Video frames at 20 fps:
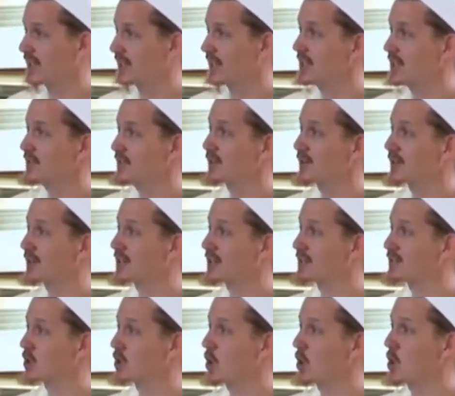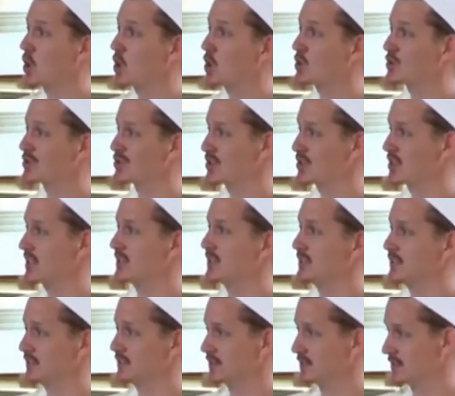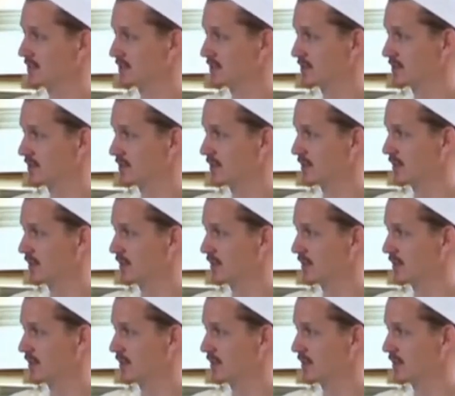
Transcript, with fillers: he forgives all sins.